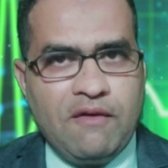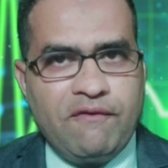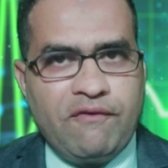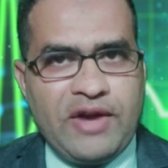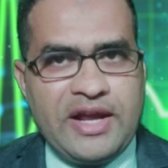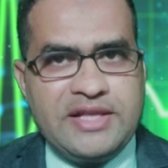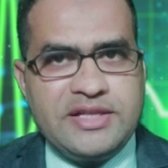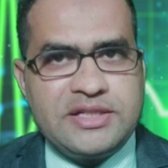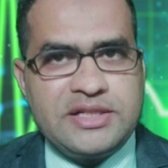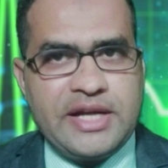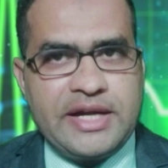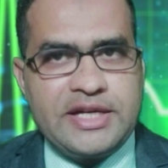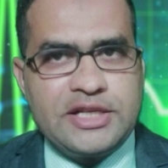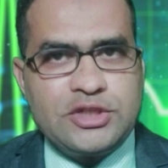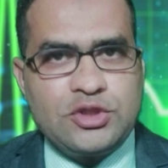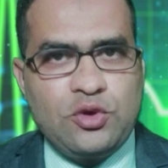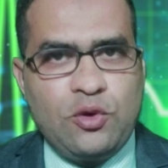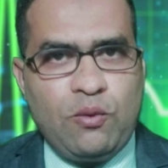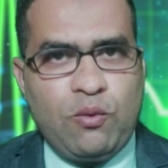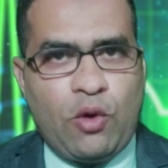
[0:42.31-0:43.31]
Friends, let
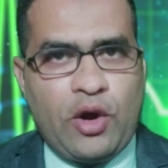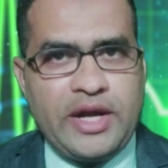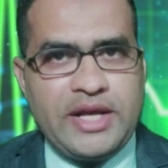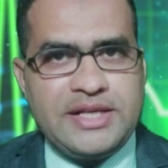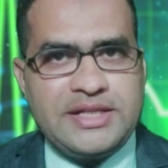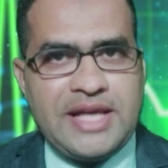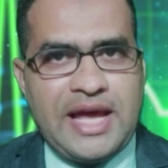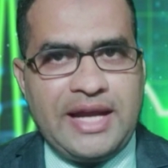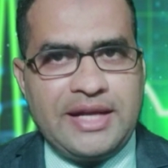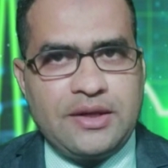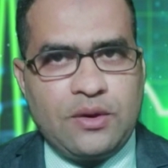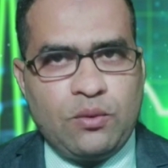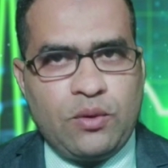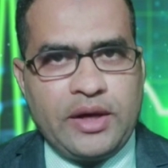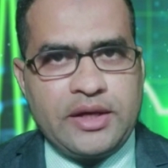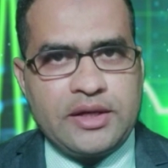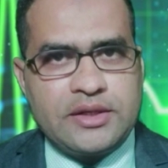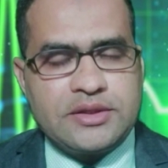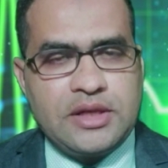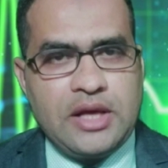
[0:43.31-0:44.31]
us know what is
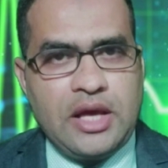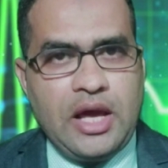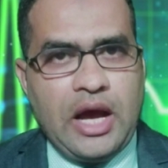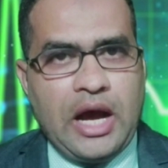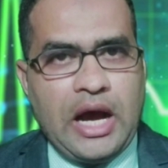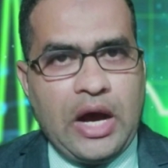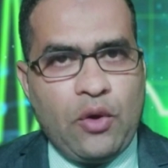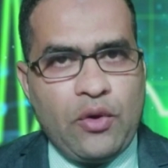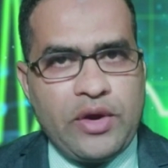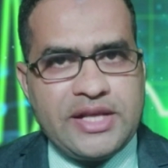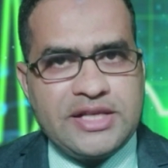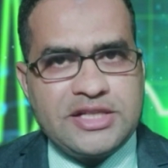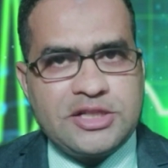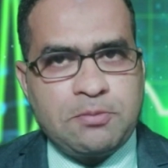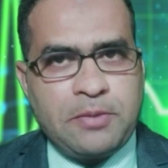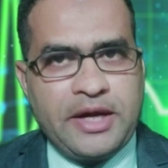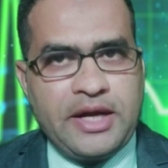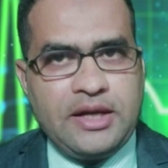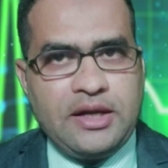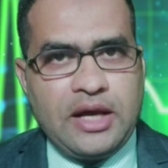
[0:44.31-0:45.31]
Hantavirus, how it is
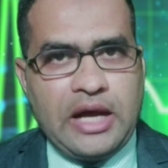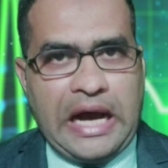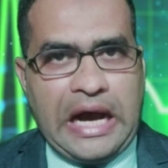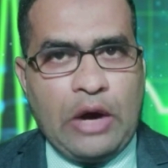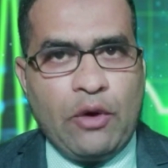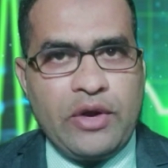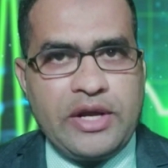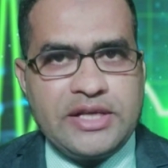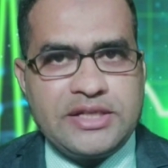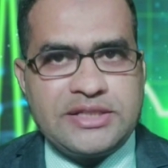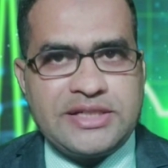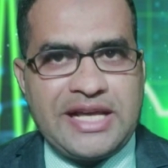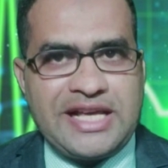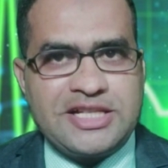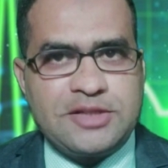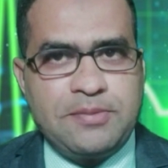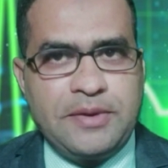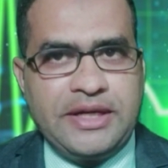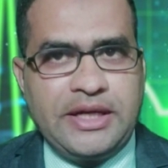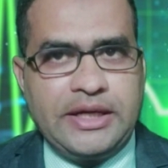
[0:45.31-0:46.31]
spread, how it is
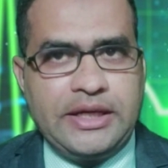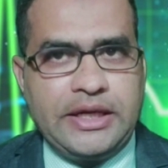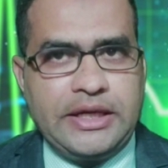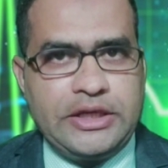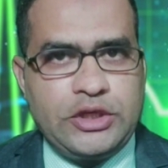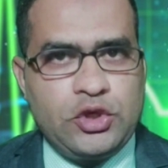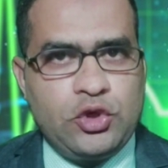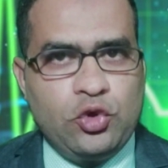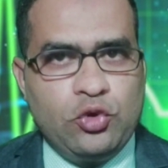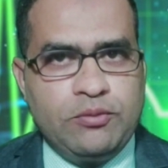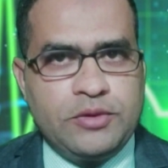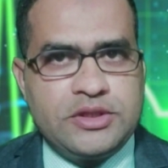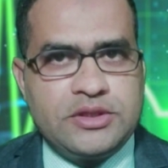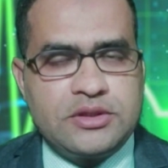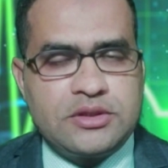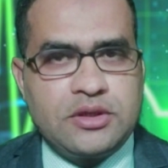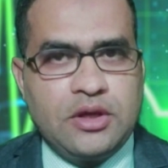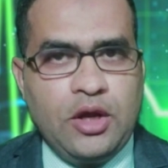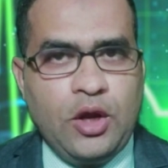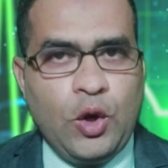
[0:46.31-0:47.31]
transmitted into
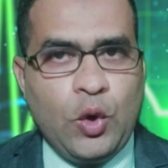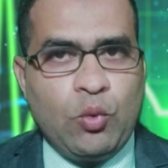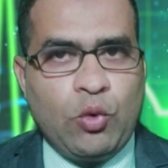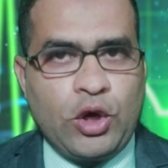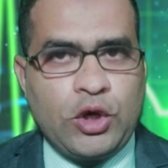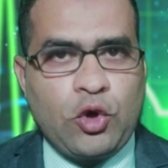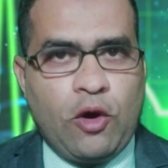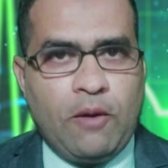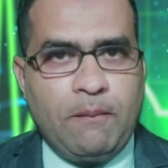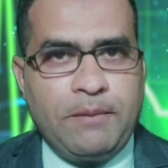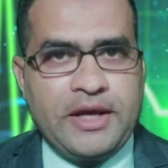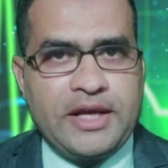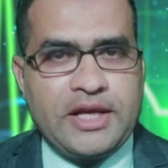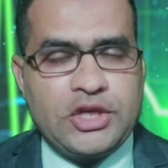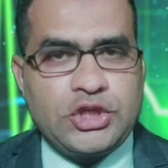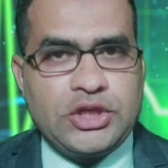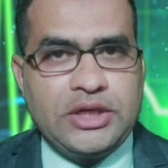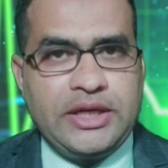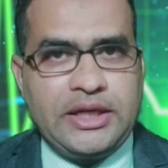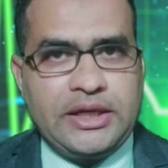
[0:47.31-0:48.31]
humans, what
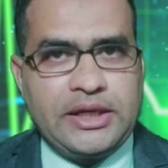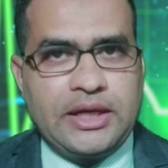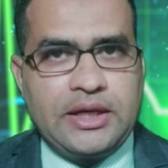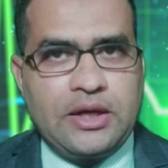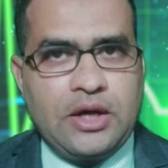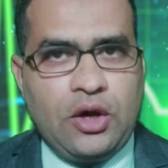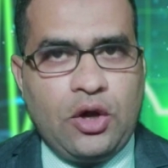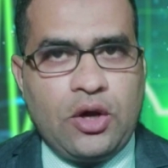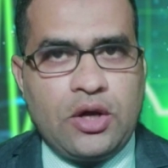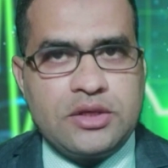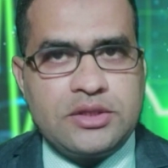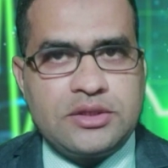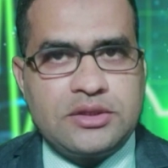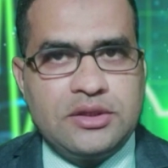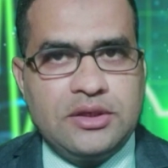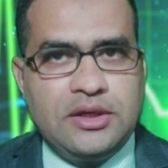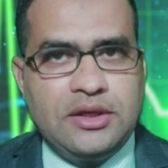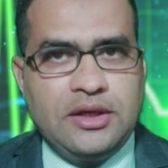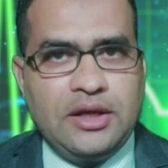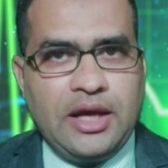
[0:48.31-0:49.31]
complication it can
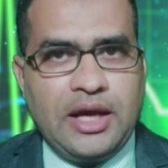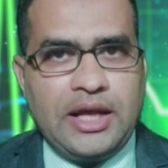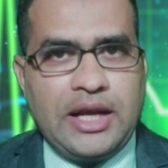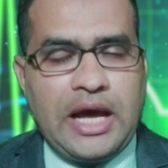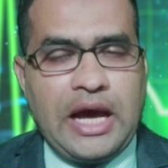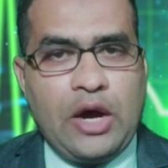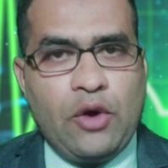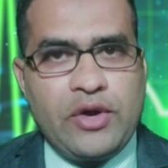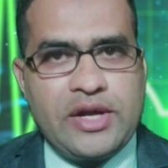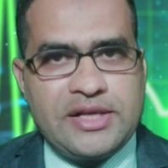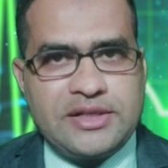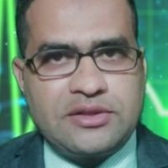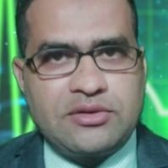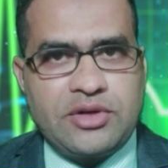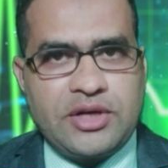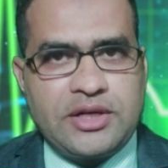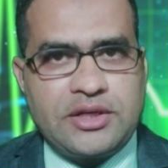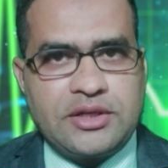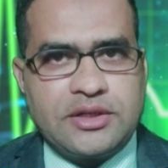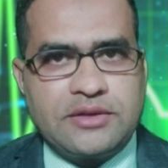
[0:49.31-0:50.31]
cause, and how it is
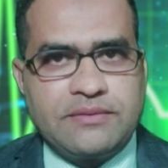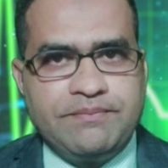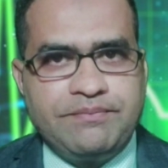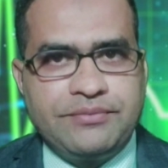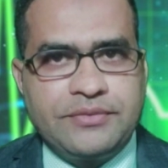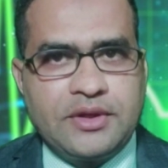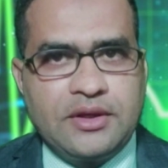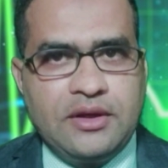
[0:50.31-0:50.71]
treated.